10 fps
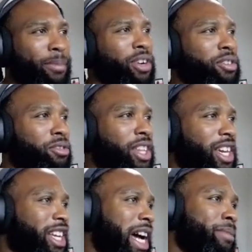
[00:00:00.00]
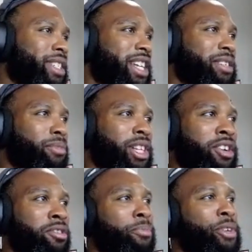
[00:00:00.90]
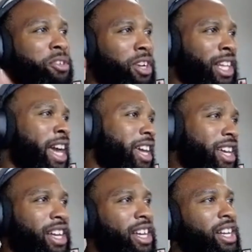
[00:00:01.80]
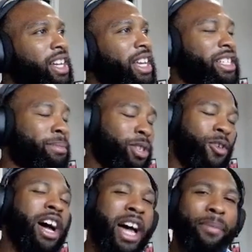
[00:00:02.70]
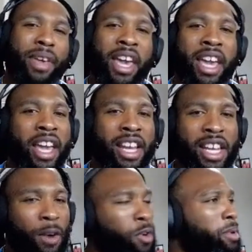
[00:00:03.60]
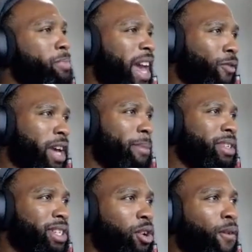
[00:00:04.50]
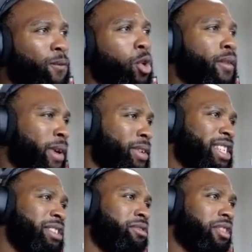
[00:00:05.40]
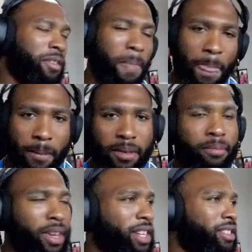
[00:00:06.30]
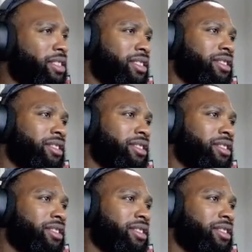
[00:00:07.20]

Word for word: me know what you think in the comment section below. Be sure to like and subscribe, and we'll be back with episode 4 very soon. Peace.